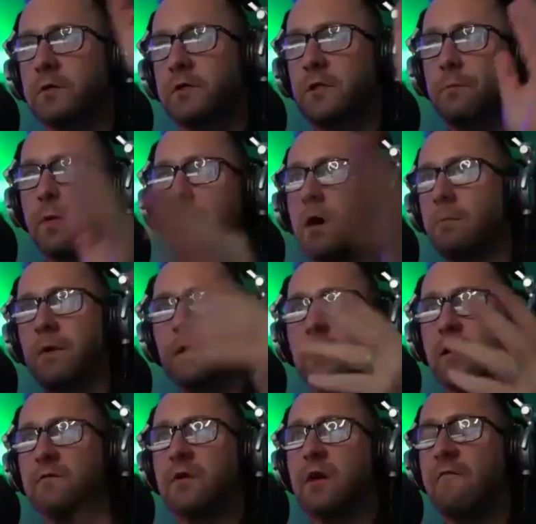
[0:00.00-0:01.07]
Department
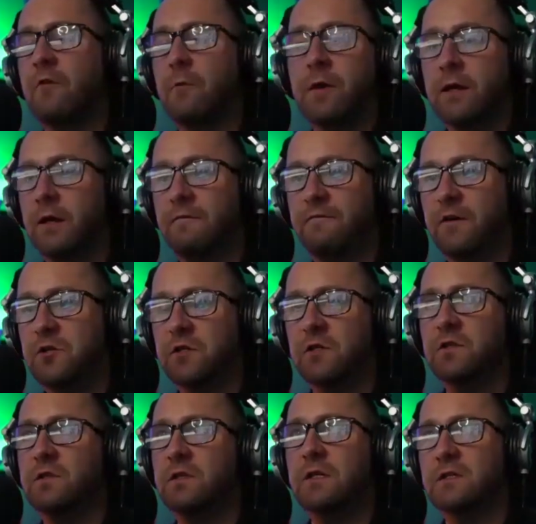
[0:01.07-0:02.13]
of Government
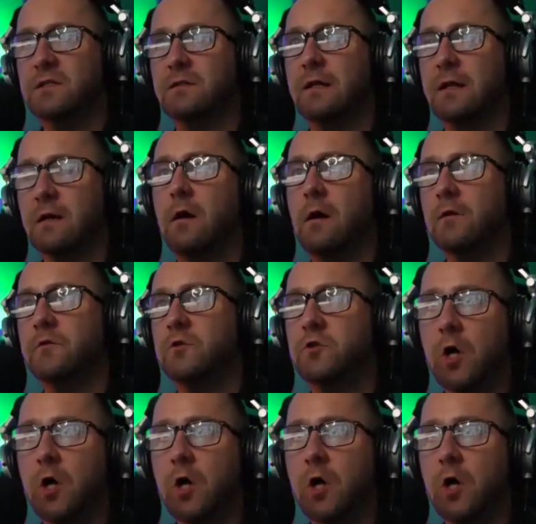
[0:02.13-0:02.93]
Efficiency called